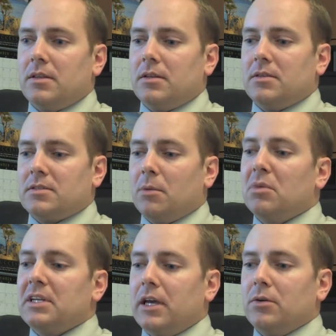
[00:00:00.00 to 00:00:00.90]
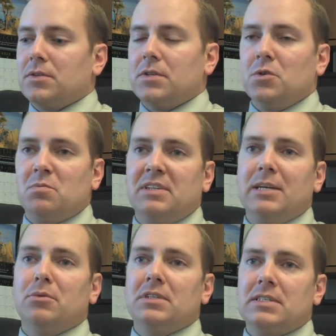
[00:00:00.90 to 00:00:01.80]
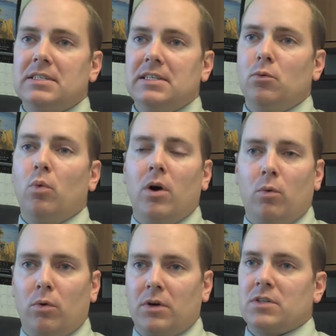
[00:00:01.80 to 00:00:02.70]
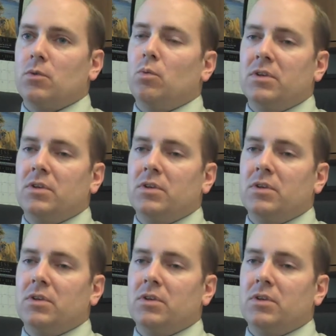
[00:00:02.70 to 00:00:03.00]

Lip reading: somebody else who's been able to see what works, what